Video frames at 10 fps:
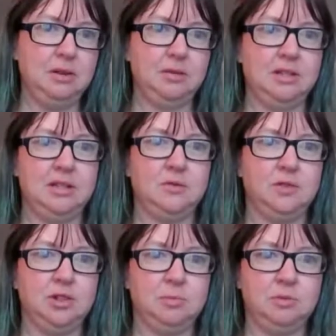It was his
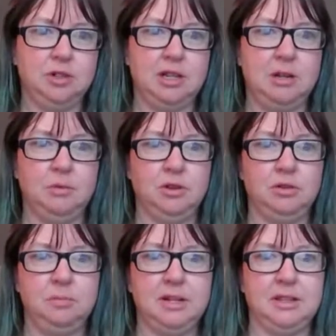first book he
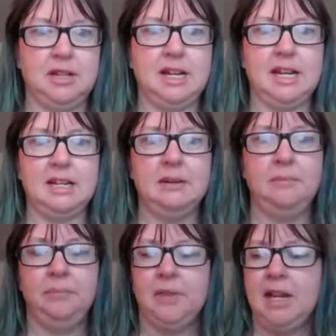wrote about the diet.